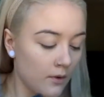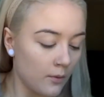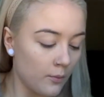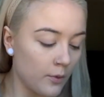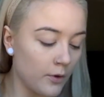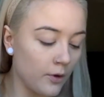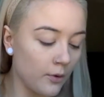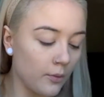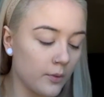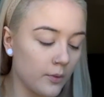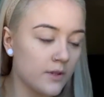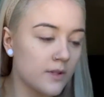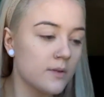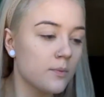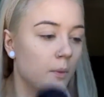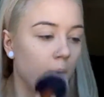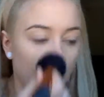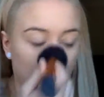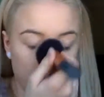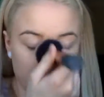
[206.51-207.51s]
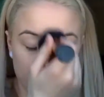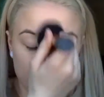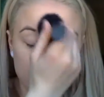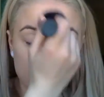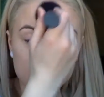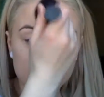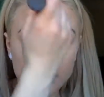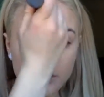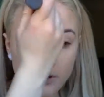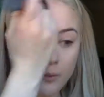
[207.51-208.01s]
We don't want to swipe it because
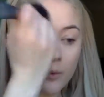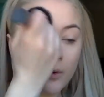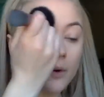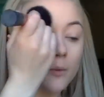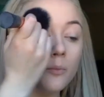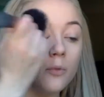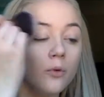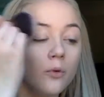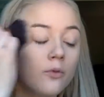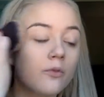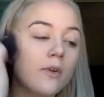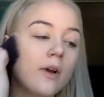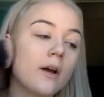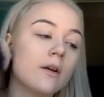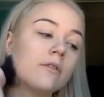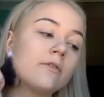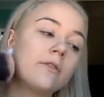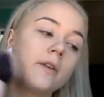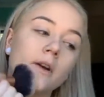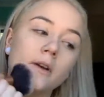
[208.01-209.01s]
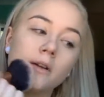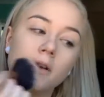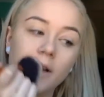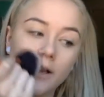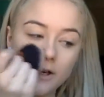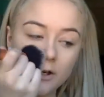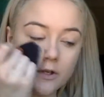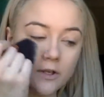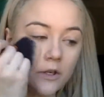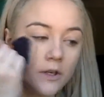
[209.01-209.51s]
we don't want to move our
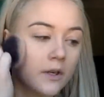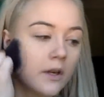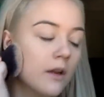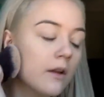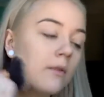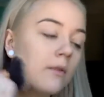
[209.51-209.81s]
foundation.